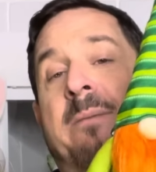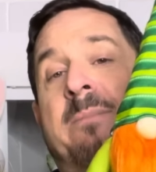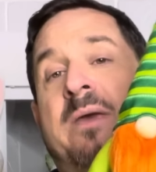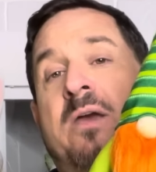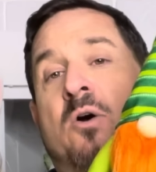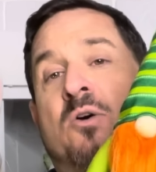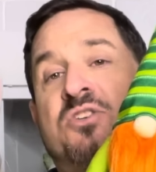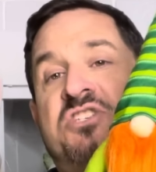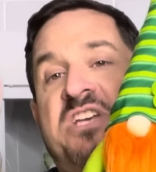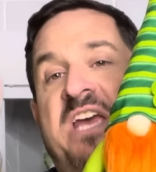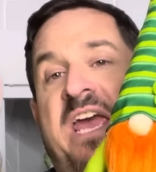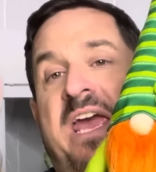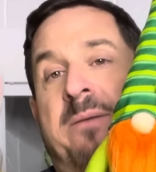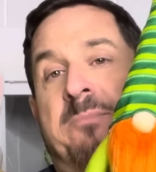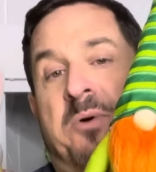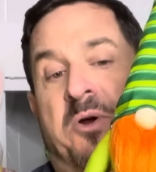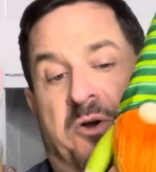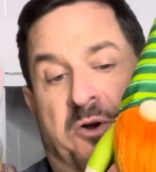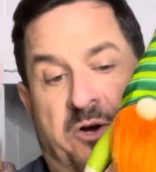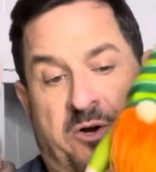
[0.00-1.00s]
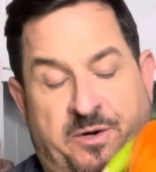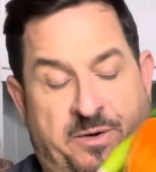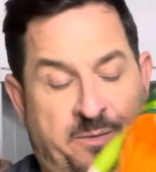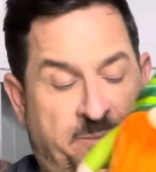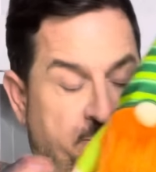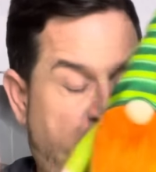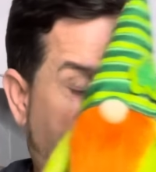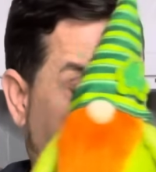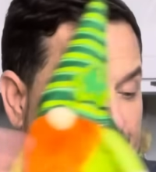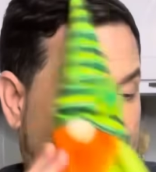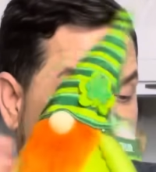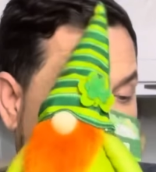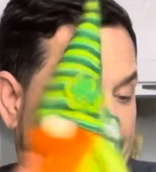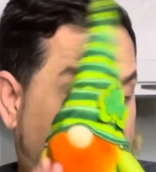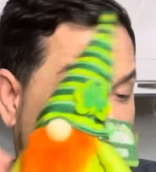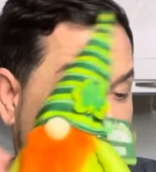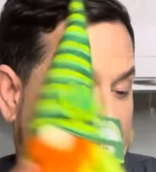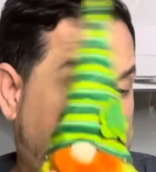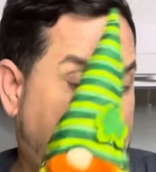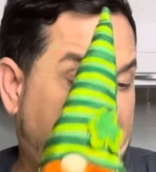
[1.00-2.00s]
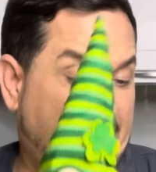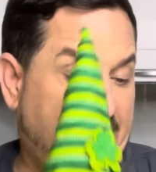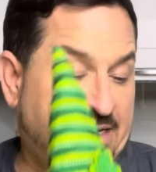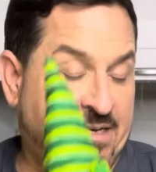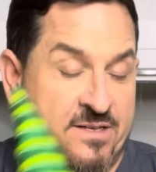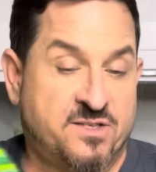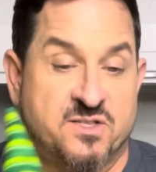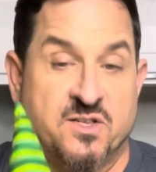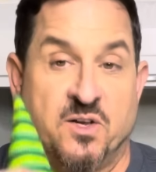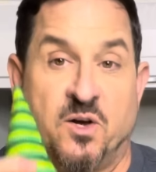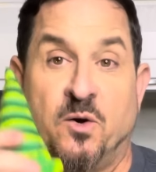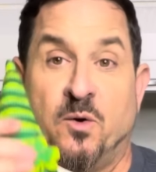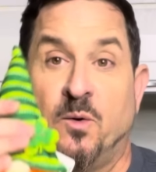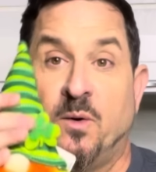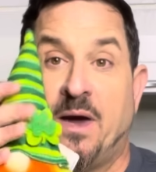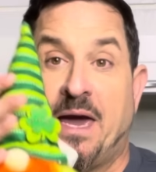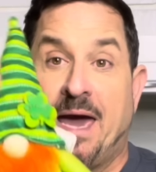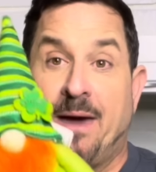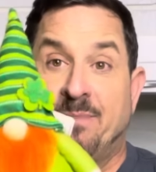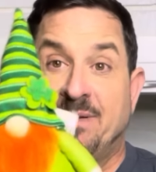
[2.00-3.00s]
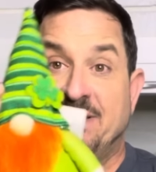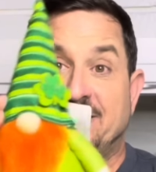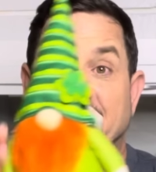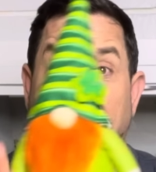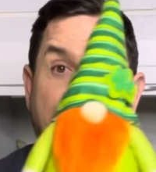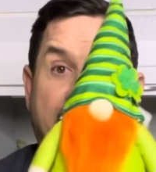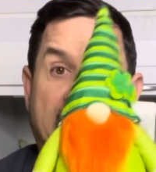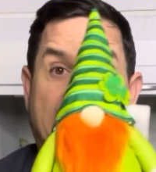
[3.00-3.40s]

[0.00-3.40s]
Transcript: O'Shea Burger. So happy St.